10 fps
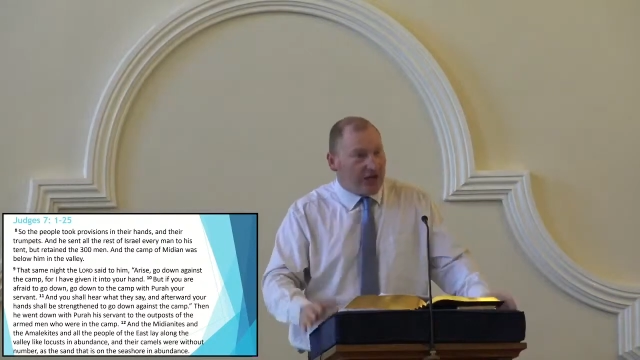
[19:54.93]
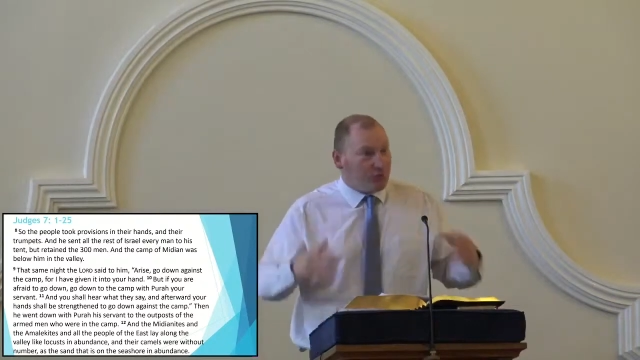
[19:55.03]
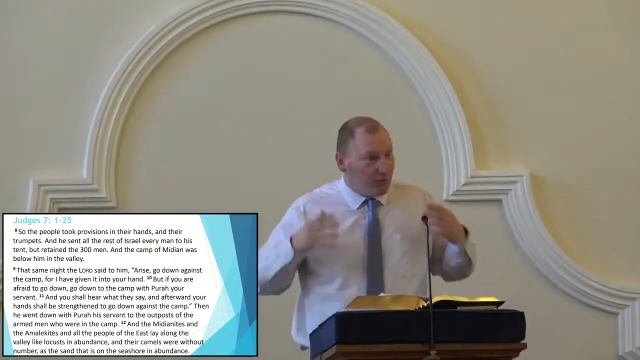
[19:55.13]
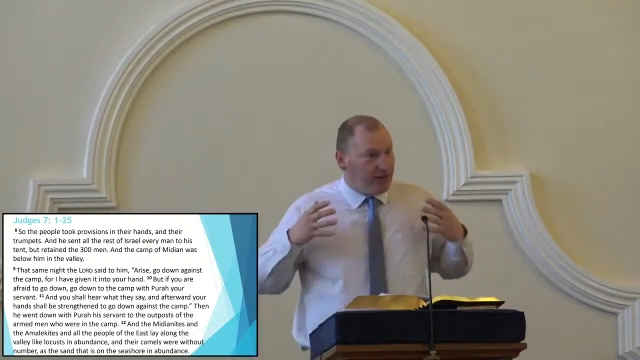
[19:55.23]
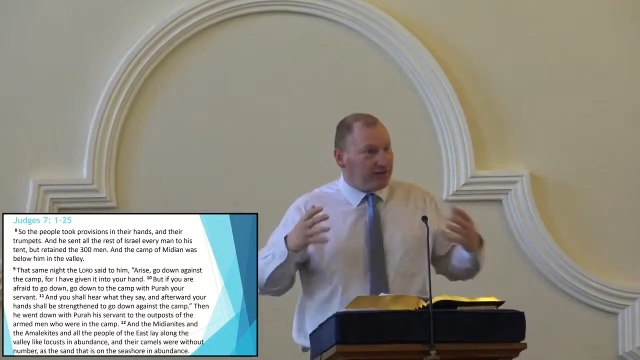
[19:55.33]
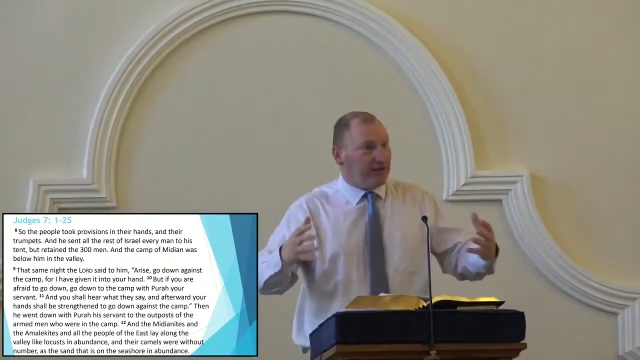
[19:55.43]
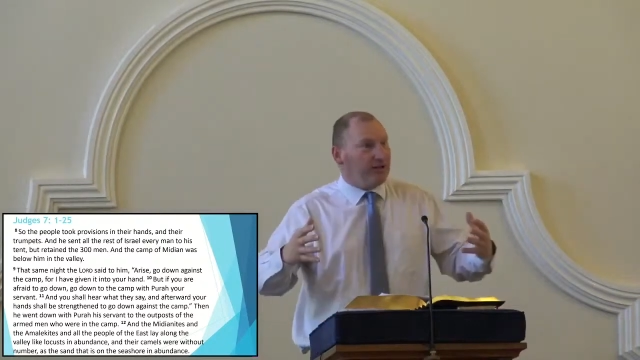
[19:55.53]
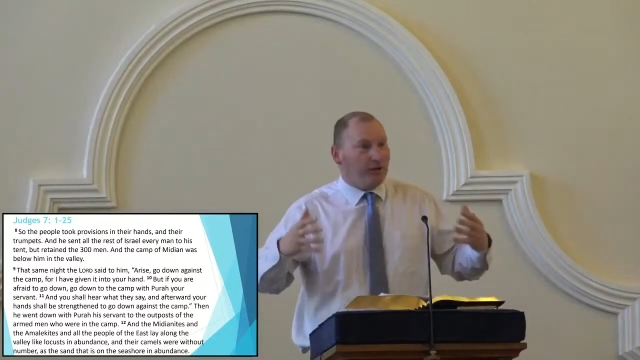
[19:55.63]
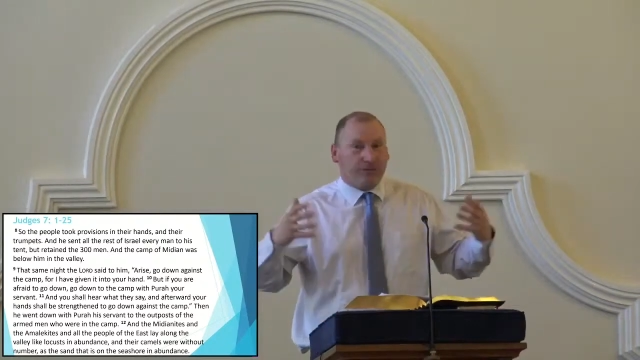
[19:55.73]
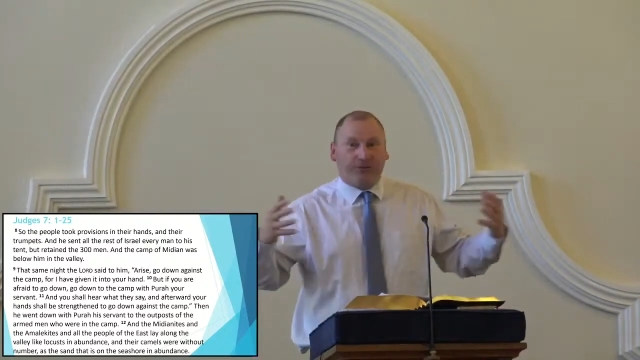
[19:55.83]
as we think
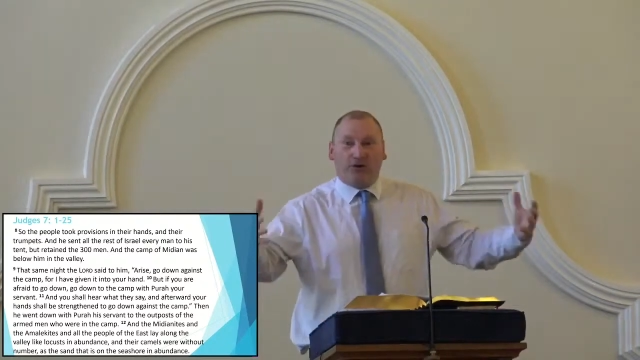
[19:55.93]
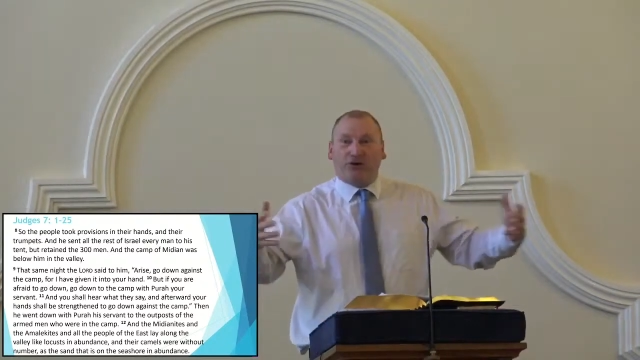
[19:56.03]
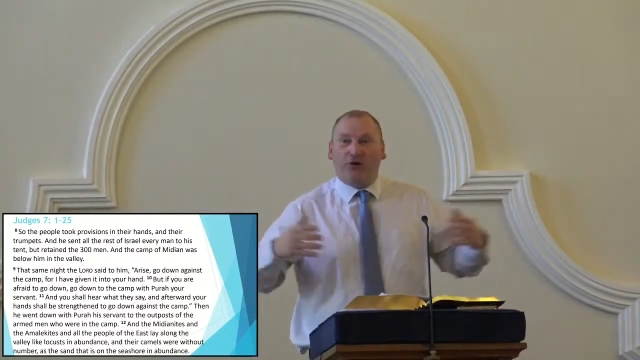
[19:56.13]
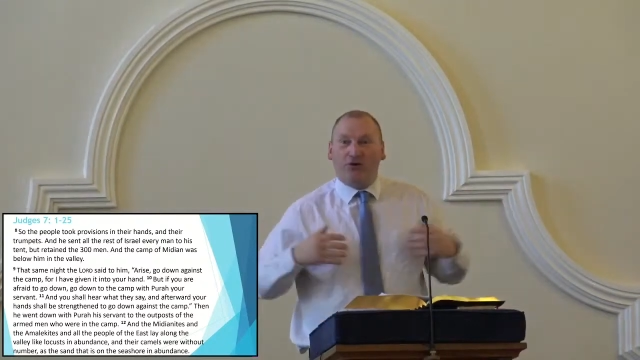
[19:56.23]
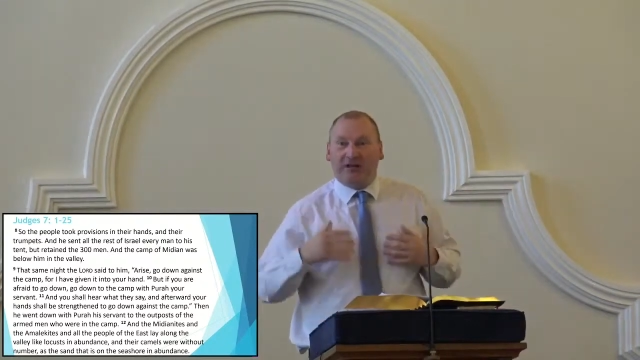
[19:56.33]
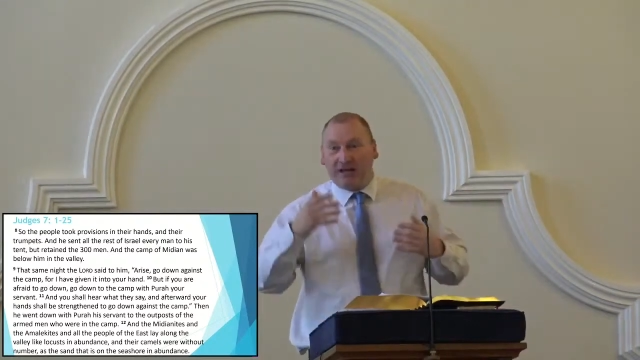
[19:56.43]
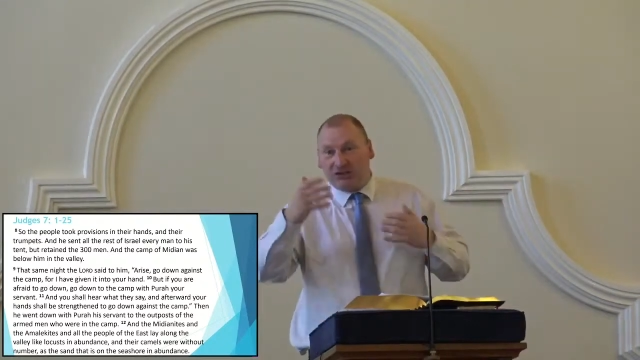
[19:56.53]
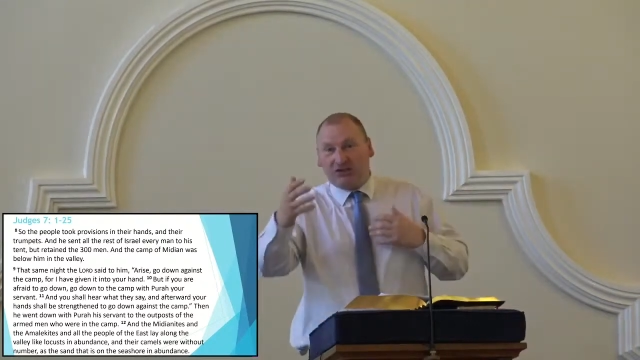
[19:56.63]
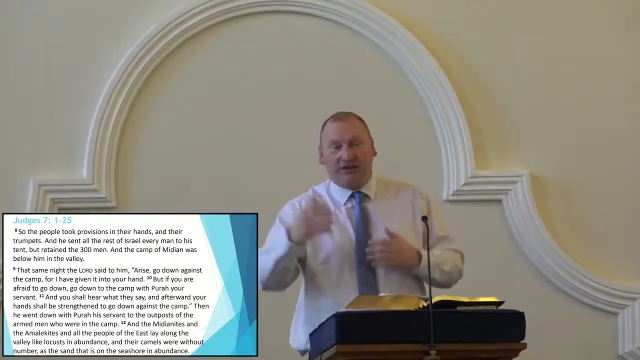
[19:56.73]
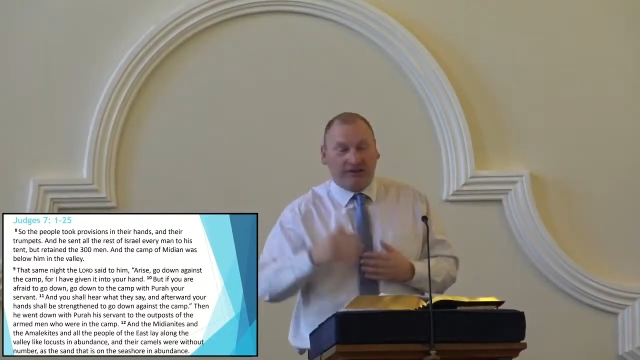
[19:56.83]
of our
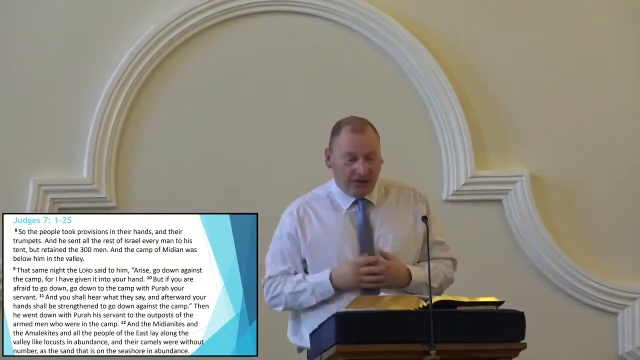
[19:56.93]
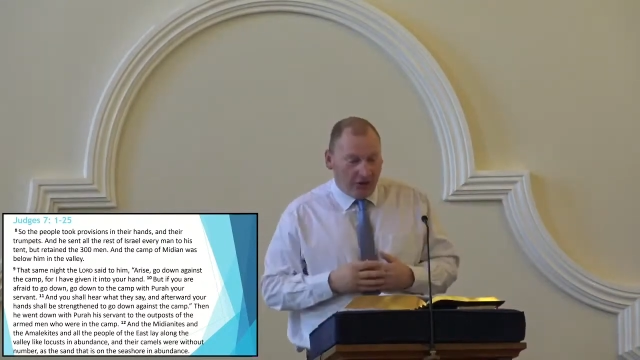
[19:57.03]
congregation and